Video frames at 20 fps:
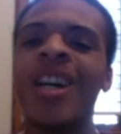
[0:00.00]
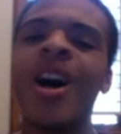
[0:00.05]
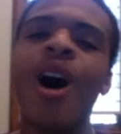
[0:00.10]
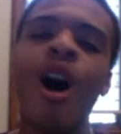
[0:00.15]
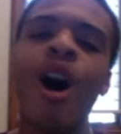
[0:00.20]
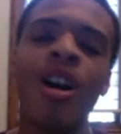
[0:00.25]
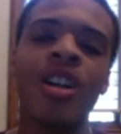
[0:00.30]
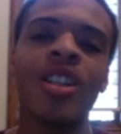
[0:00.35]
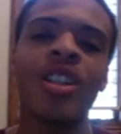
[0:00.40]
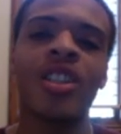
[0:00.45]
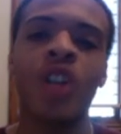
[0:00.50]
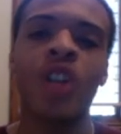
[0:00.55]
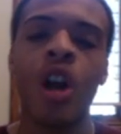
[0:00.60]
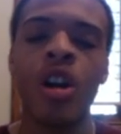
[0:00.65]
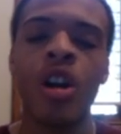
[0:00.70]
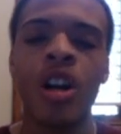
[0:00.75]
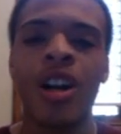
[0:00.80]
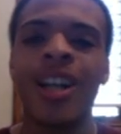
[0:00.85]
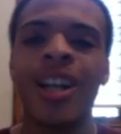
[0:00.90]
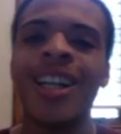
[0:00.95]
Art
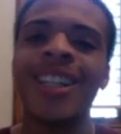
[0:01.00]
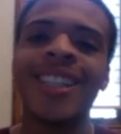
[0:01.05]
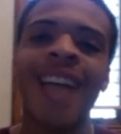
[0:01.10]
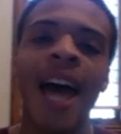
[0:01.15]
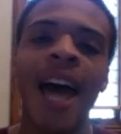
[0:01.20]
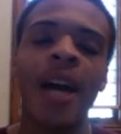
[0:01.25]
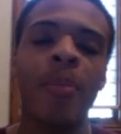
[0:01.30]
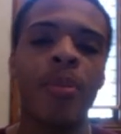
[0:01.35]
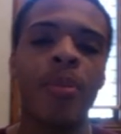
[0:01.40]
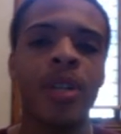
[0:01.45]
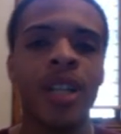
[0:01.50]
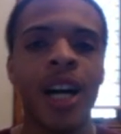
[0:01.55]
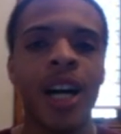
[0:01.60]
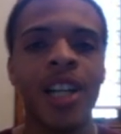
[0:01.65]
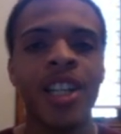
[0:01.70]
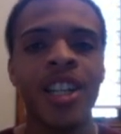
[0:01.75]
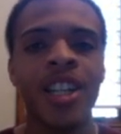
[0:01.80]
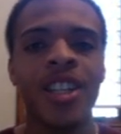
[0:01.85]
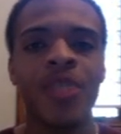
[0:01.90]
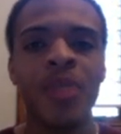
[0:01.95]
Turner, Data
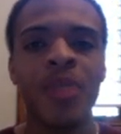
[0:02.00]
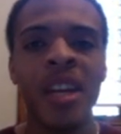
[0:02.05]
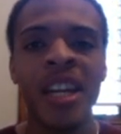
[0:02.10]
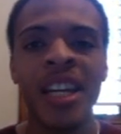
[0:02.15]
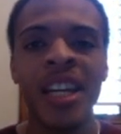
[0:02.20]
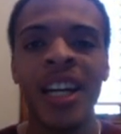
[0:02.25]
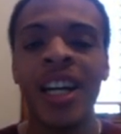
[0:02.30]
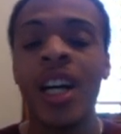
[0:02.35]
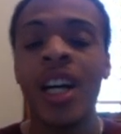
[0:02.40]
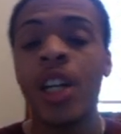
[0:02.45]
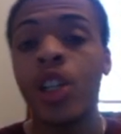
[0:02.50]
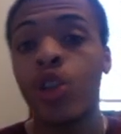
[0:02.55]
Productions Media.